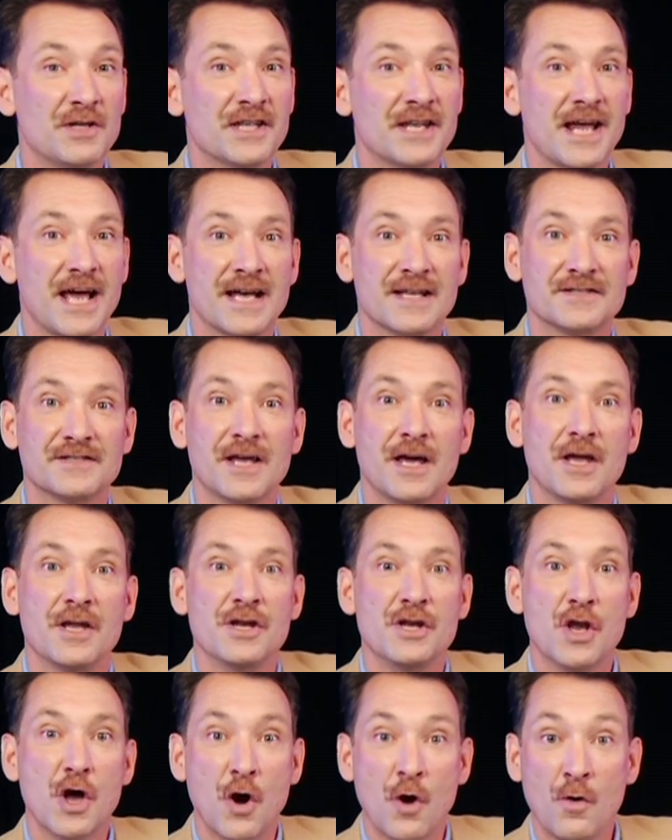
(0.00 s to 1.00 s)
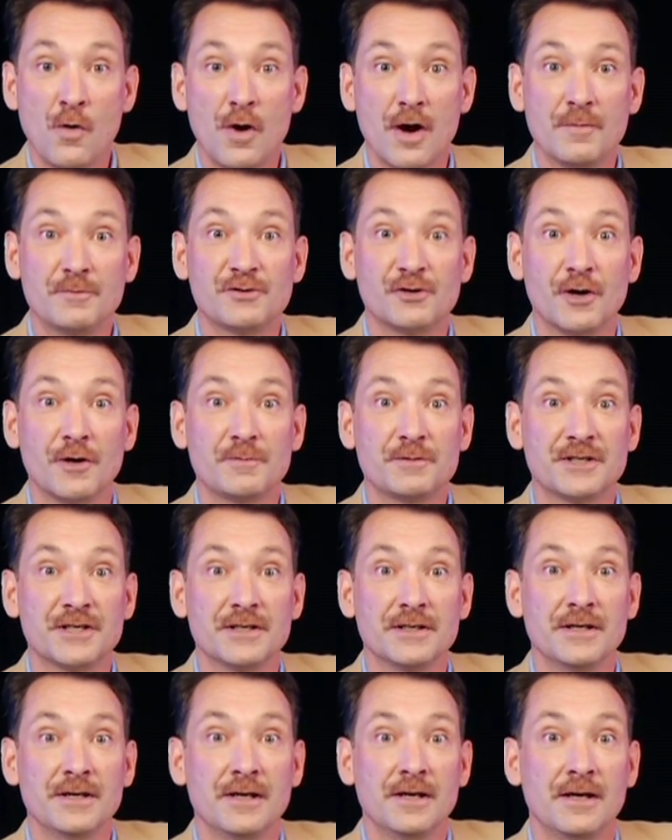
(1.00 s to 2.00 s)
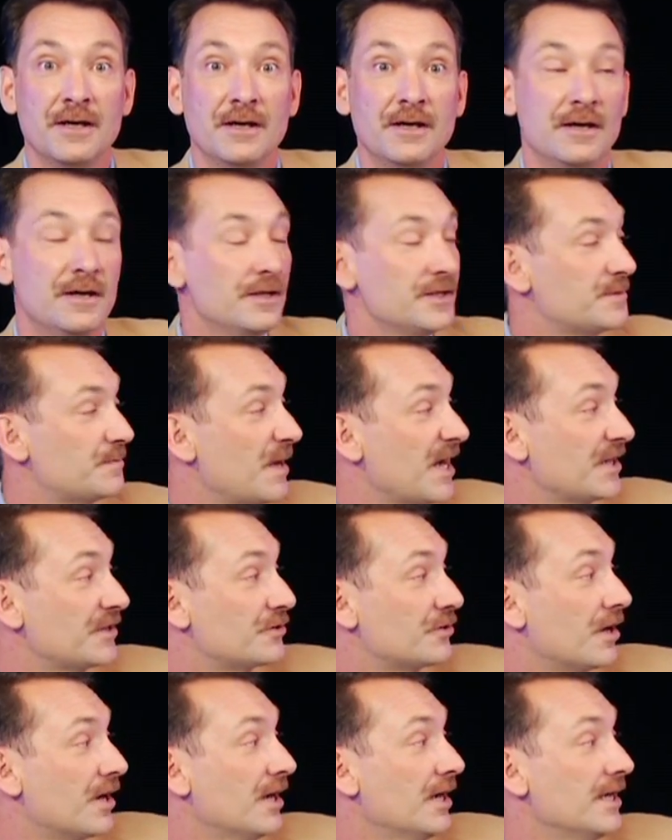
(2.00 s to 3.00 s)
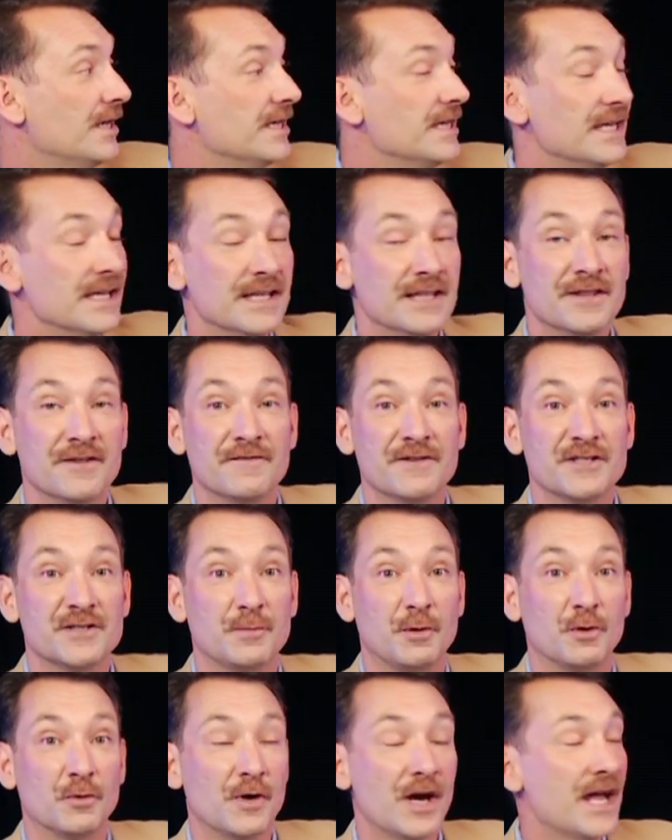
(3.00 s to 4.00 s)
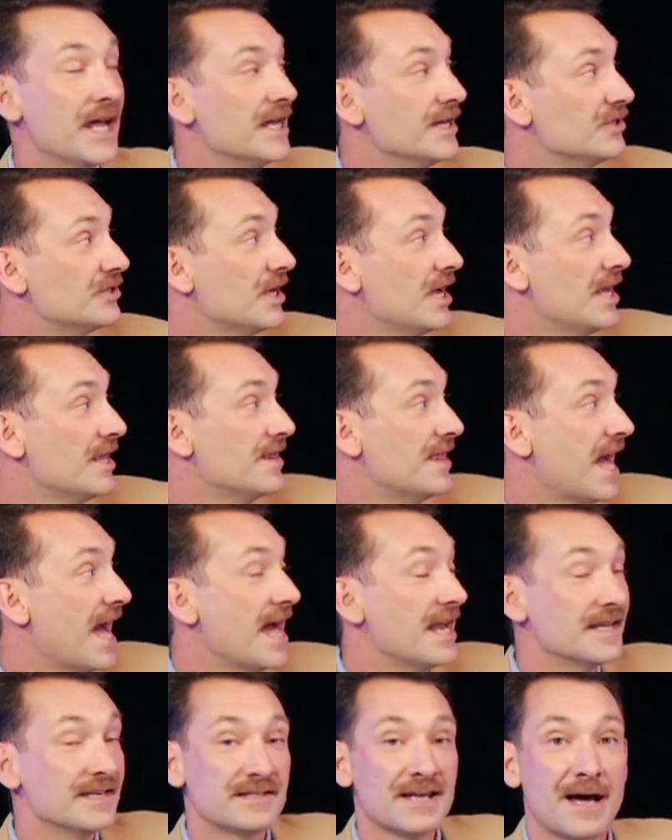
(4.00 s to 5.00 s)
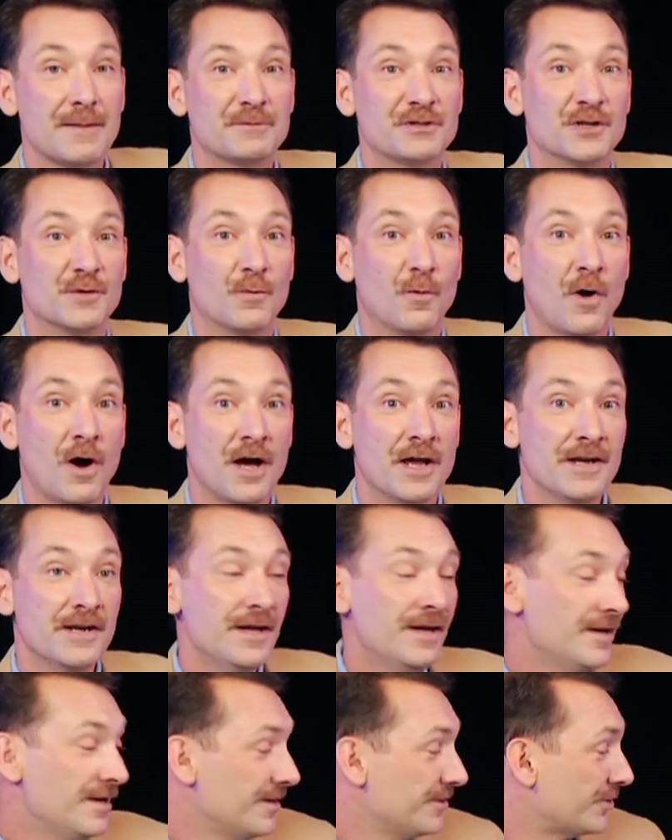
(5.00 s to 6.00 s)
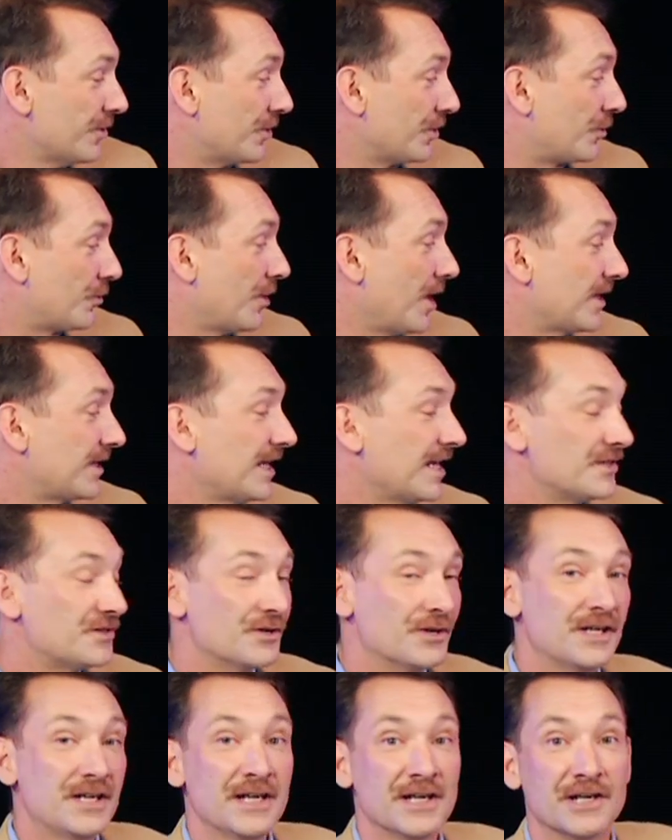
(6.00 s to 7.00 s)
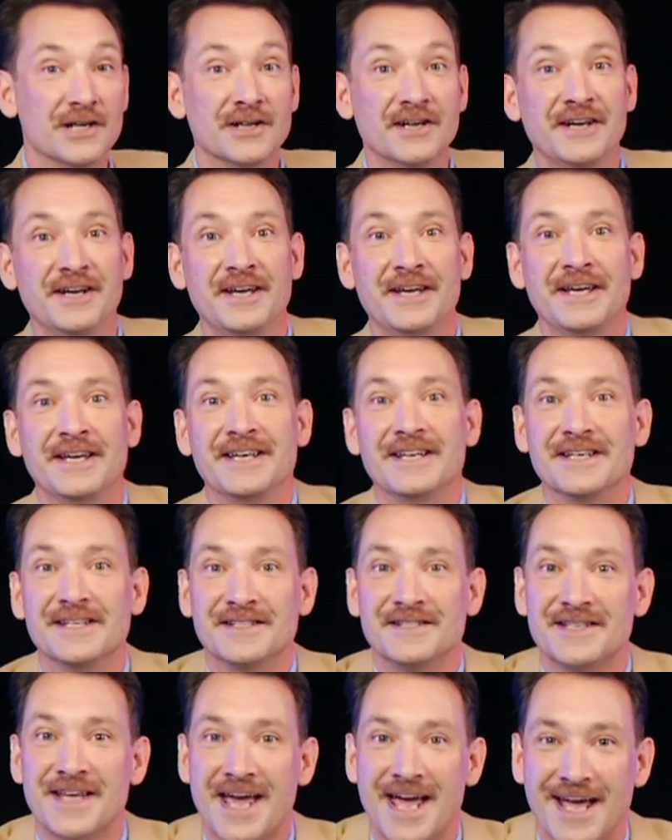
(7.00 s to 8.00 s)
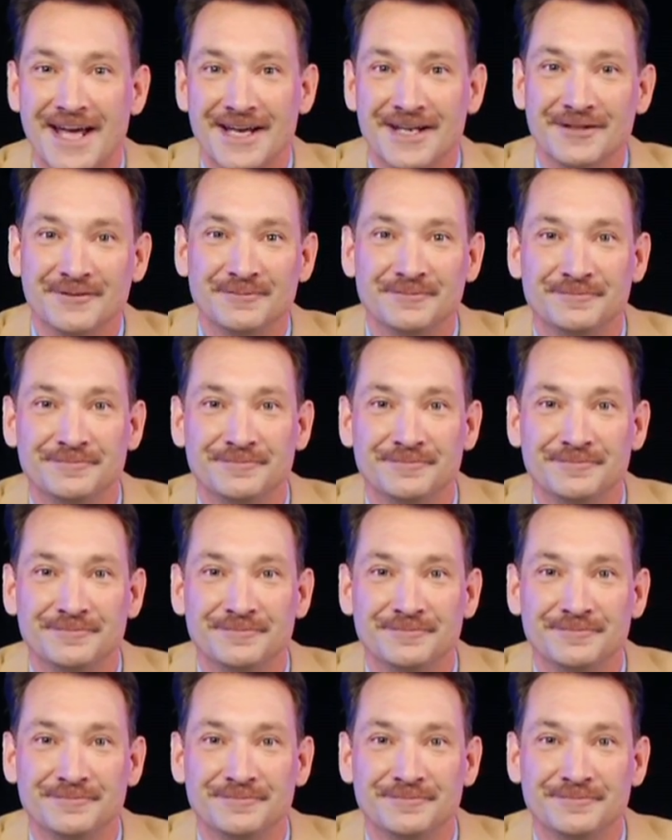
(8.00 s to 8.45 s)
one that has no absorption spectra in the visible range. That is option 1. So the correct answer here is A.